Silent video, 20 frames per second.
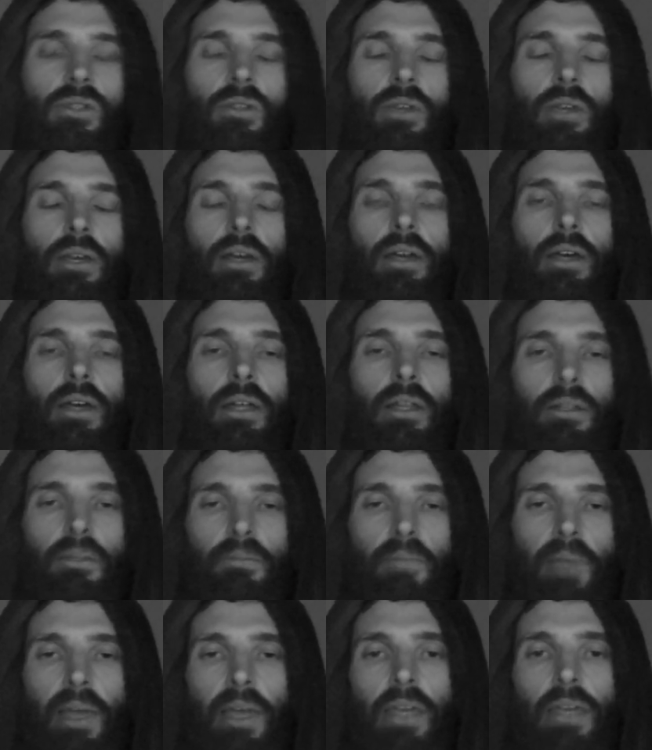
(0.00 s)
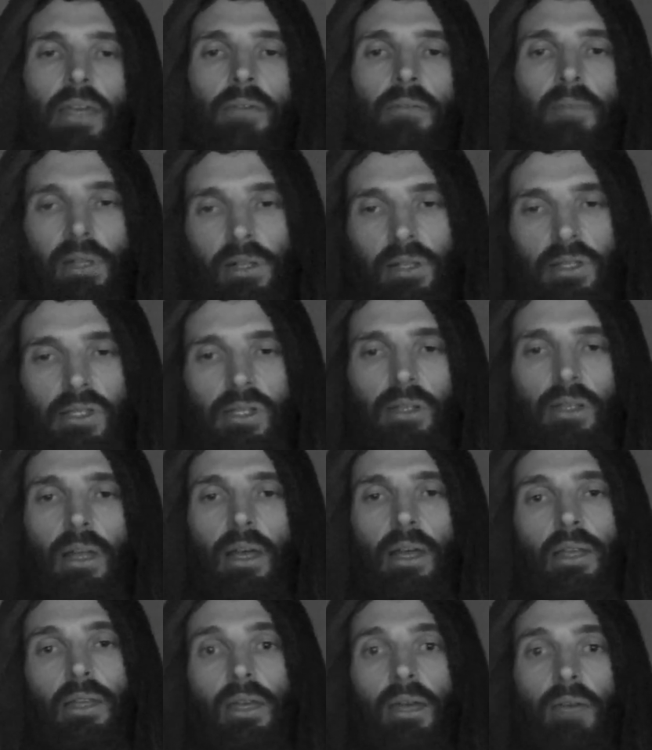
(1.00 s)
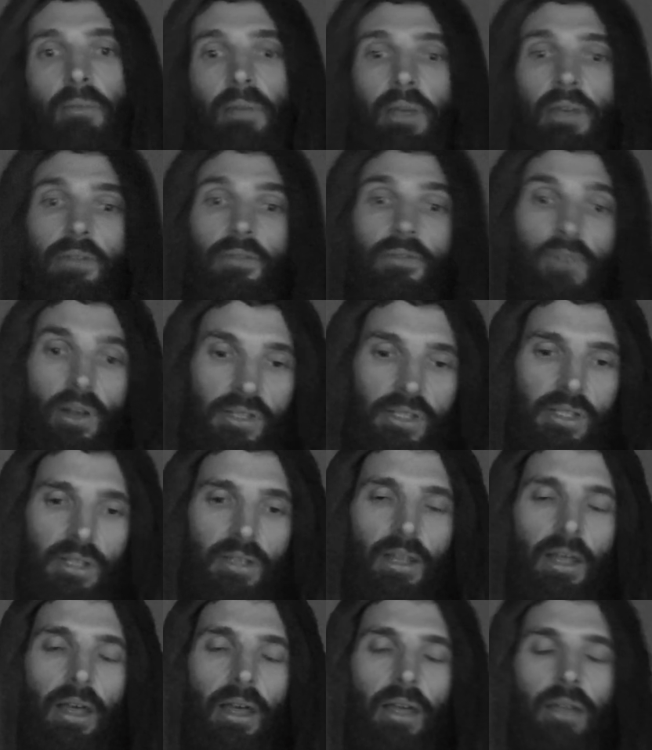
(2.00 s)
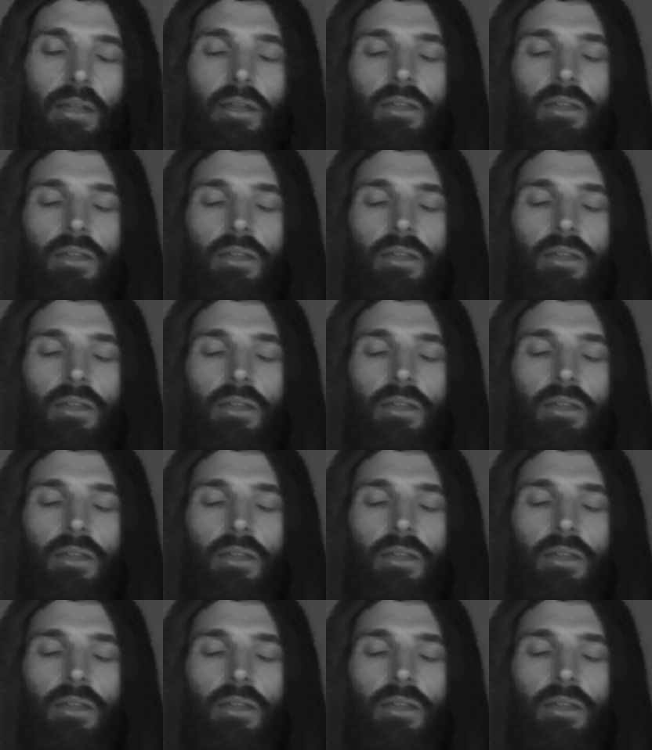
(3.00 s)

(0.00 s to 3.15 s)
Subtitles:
you can't pay your bills online, you can't pay your friends online,